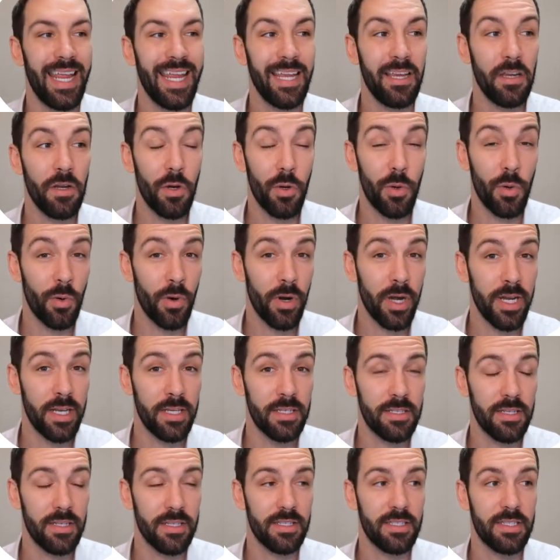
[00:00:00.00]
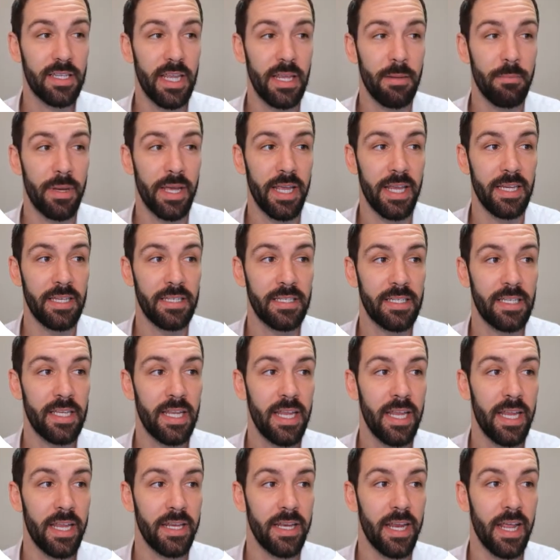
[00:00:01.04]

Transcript: increased CPC.